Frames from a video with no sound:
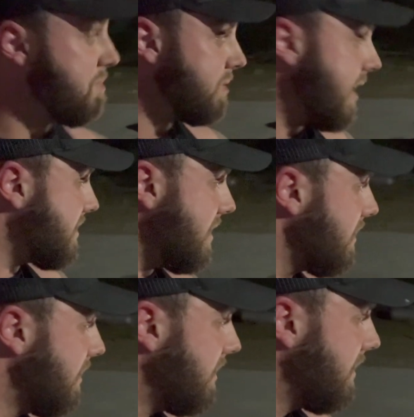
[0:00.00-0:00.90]
That's it.
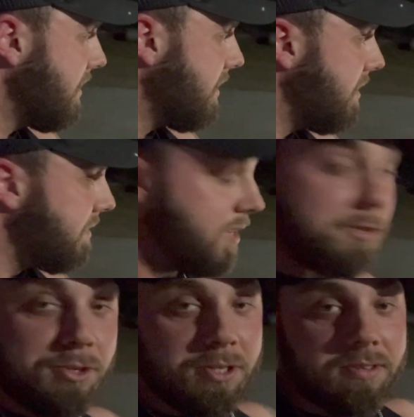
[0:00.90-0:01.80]
This
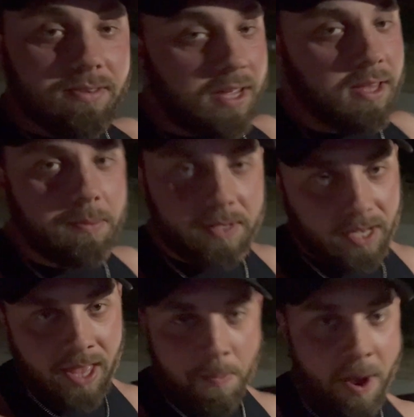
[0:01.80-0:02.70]
is just, and then let's say
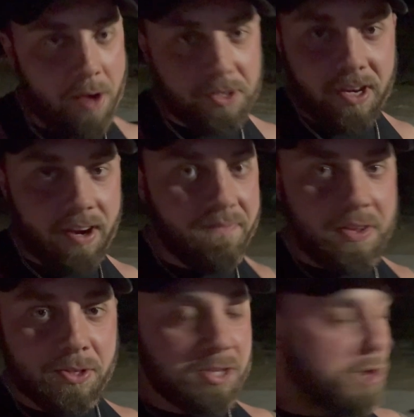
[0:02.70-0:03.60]
that power steering
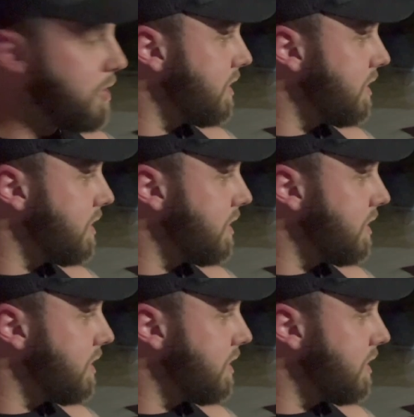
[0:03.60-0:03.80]
feels so good.